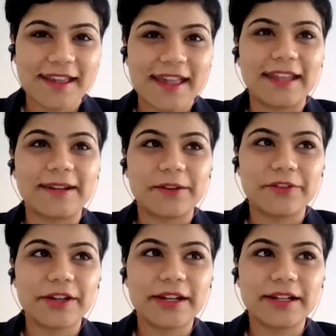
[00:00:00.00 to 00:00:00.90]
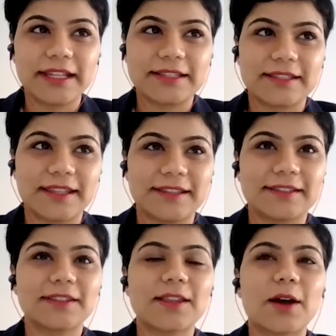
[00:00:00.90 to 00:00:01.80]
and difficult in
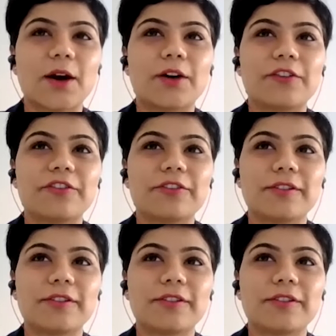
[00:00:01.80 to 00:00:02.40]
sense of